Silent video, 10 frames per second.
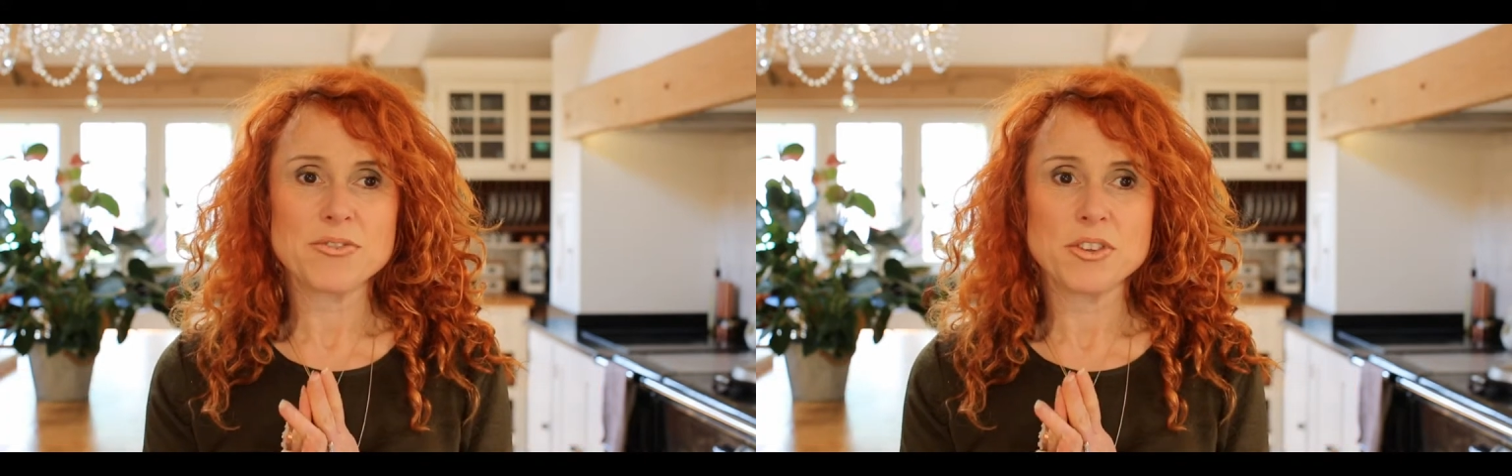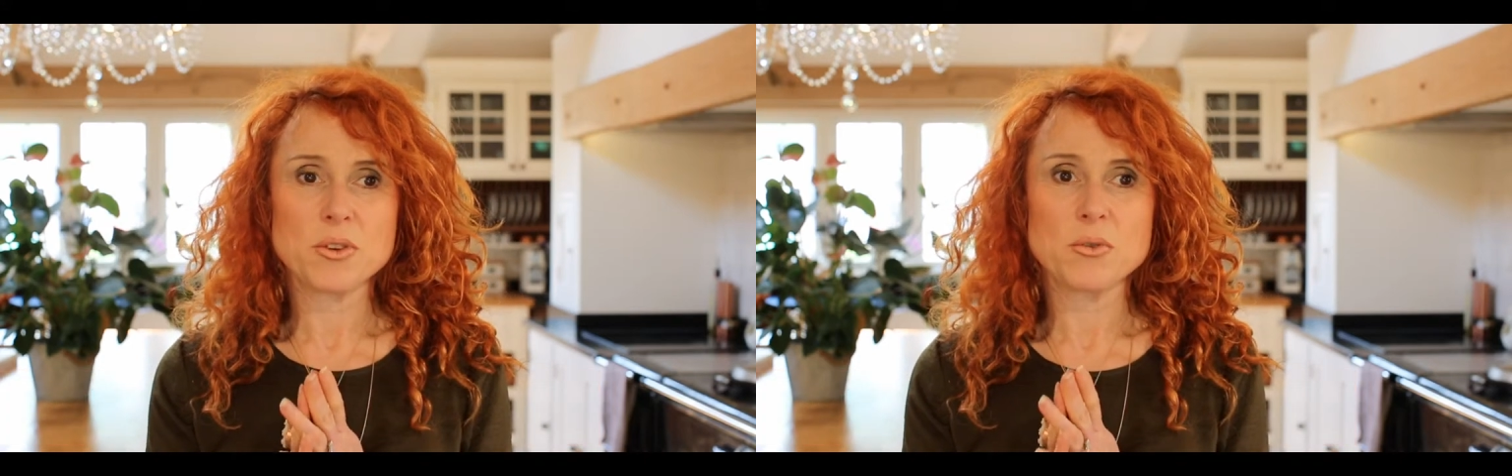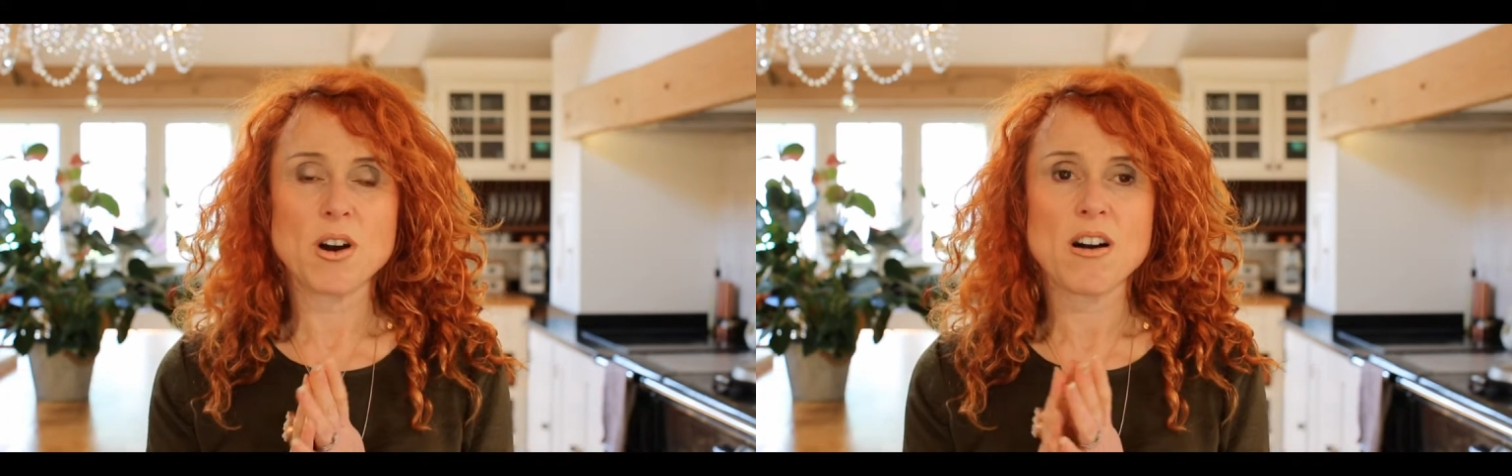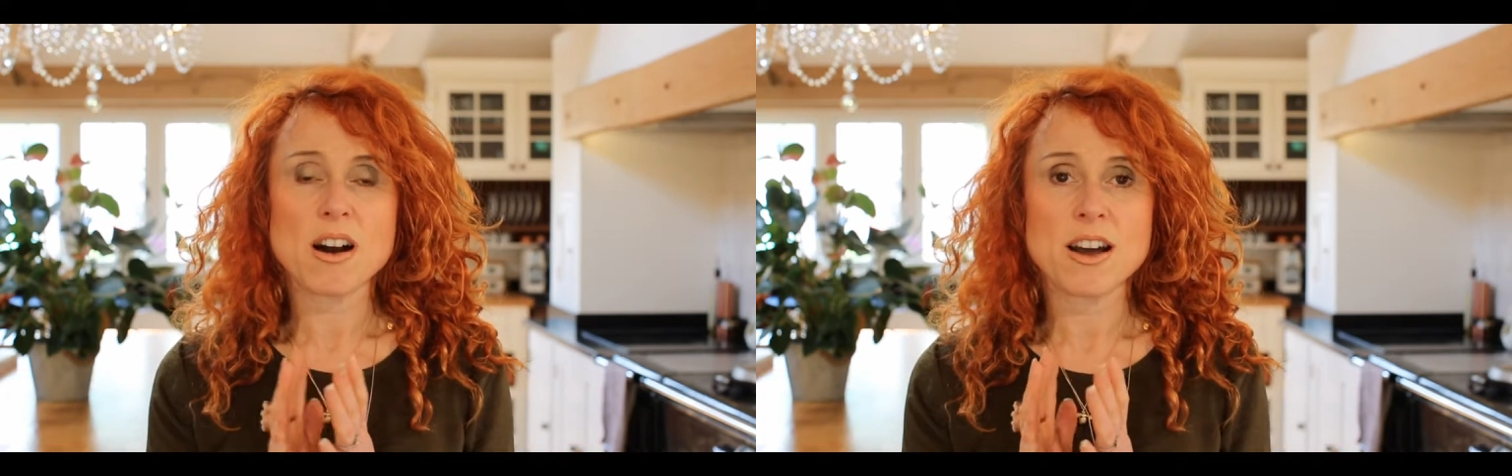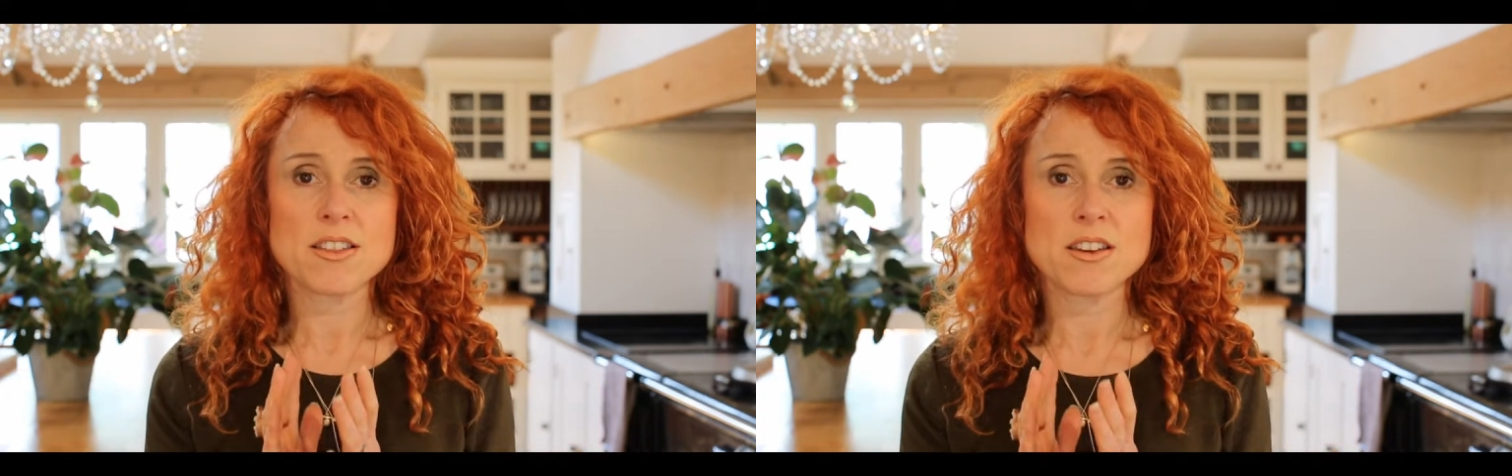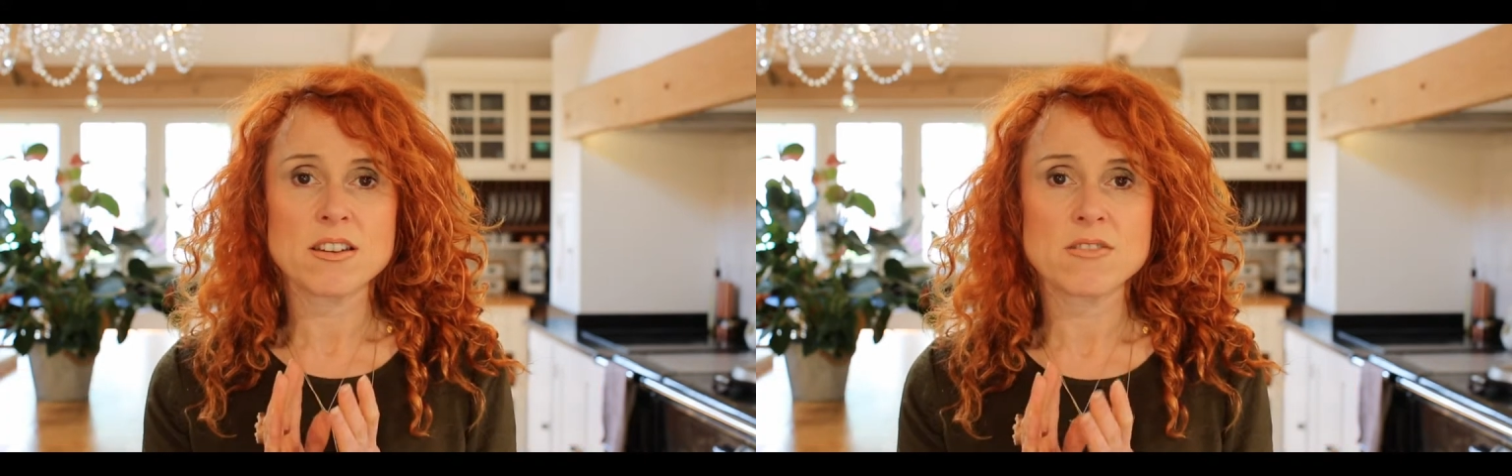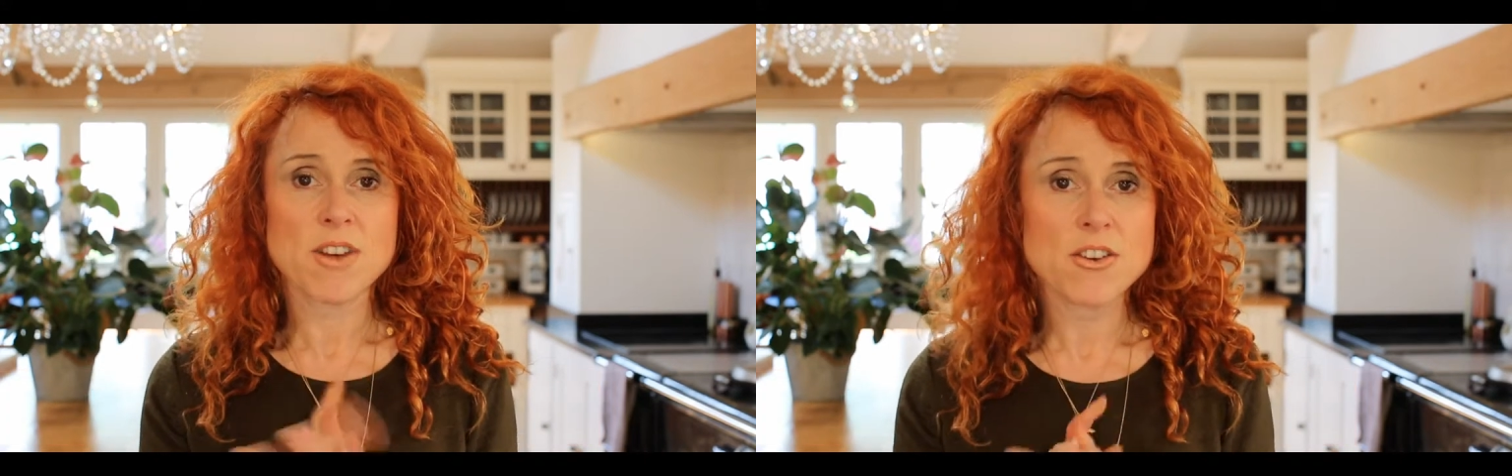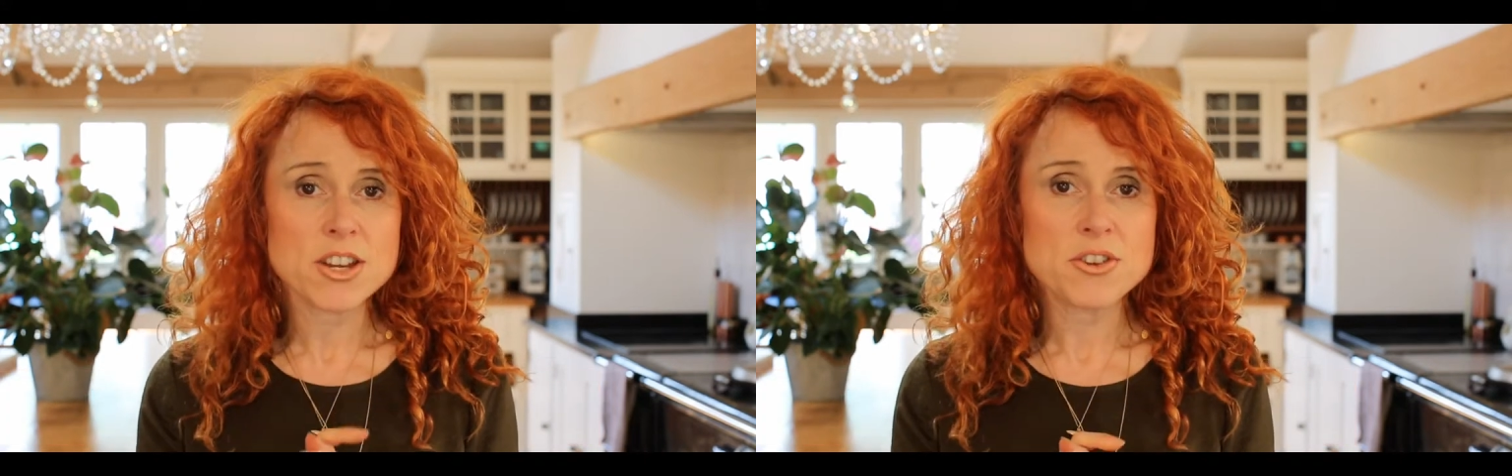if you are
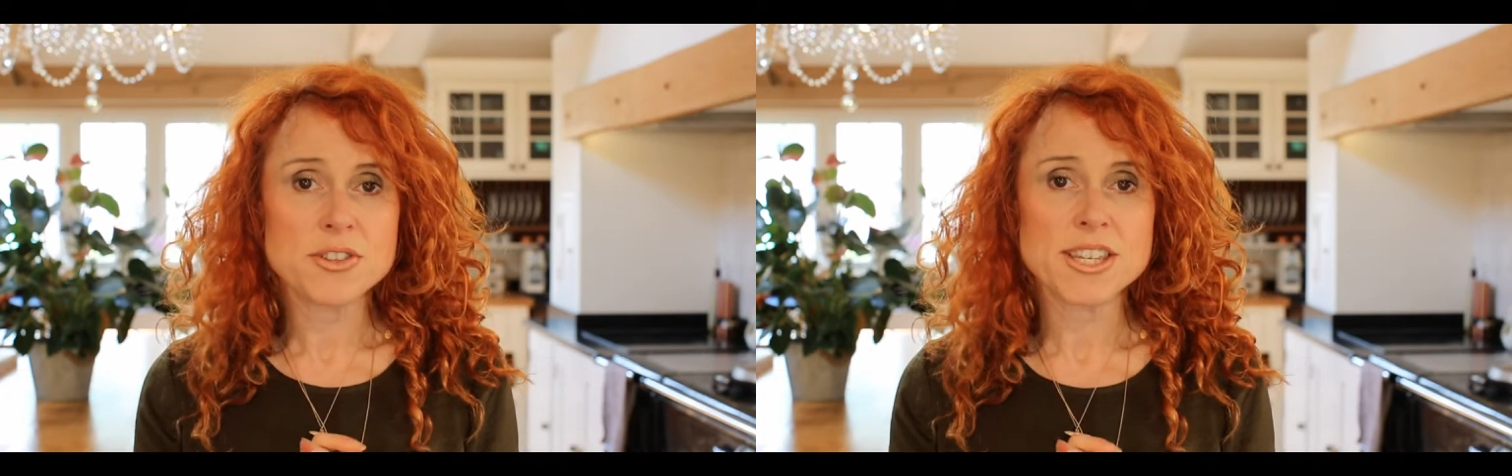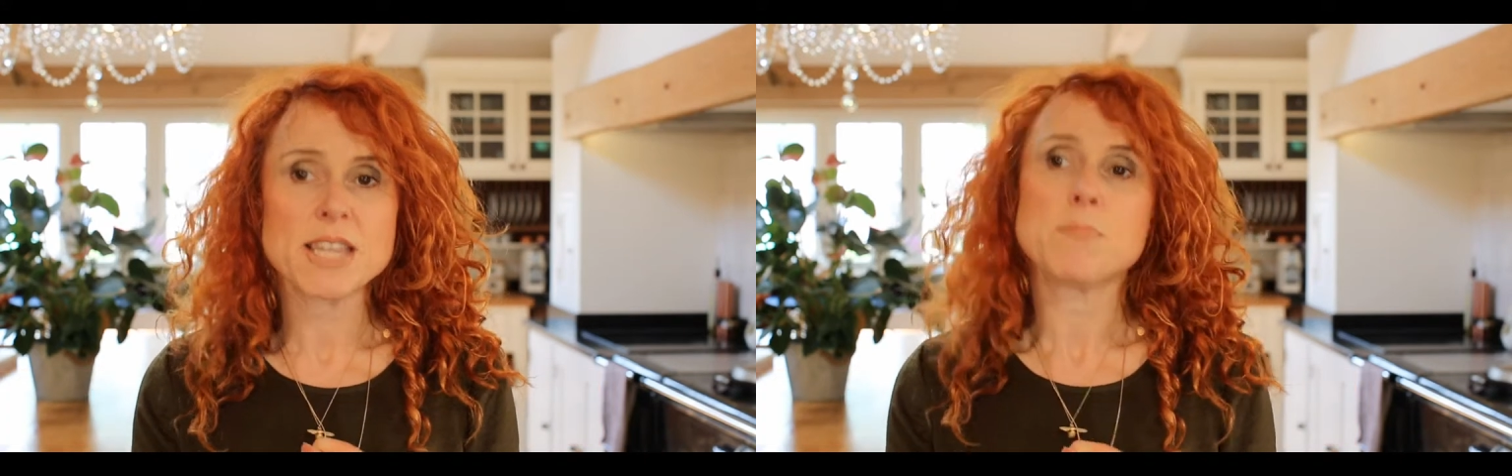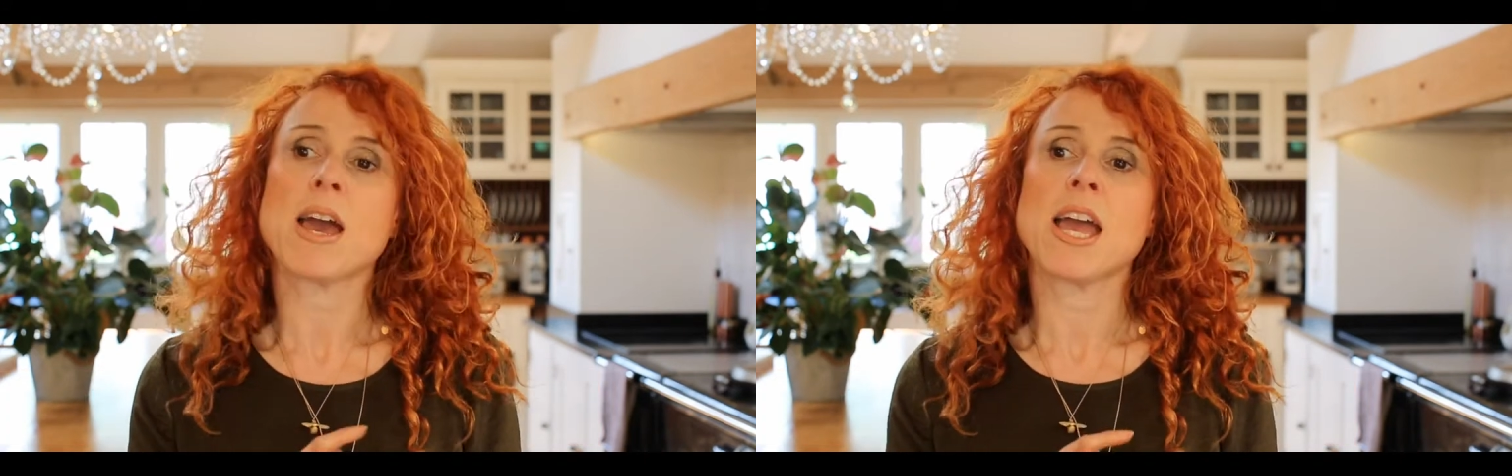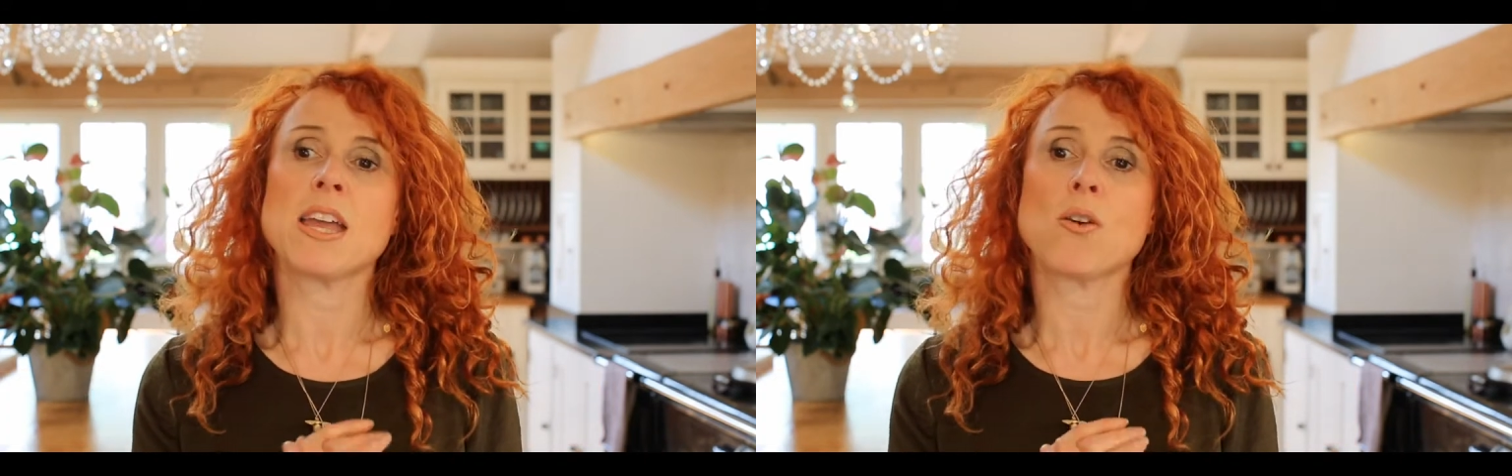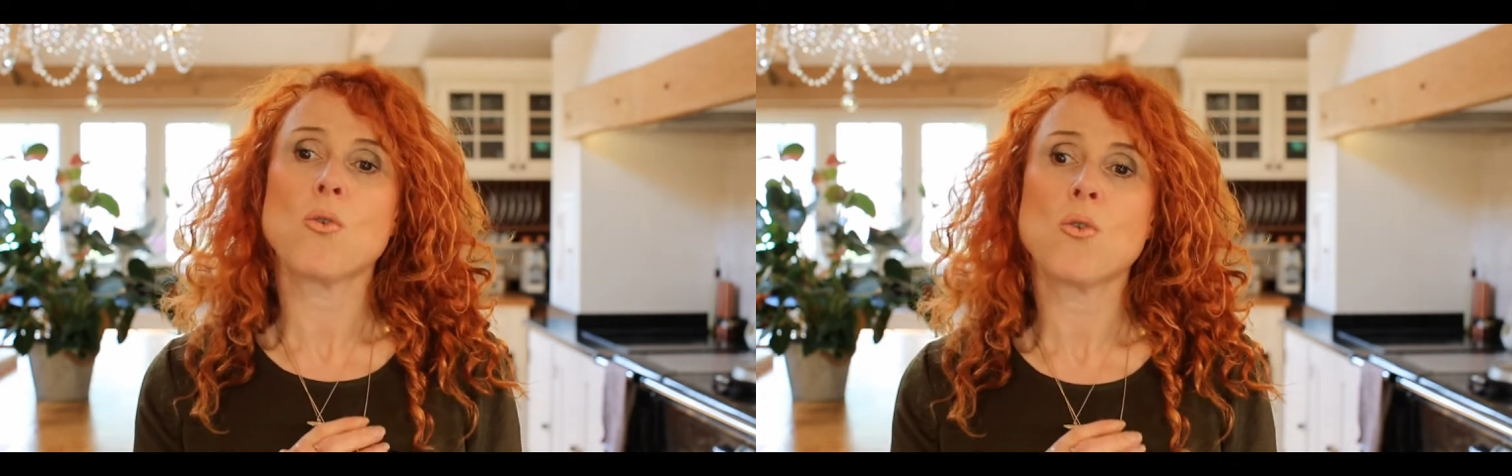either very new to eBay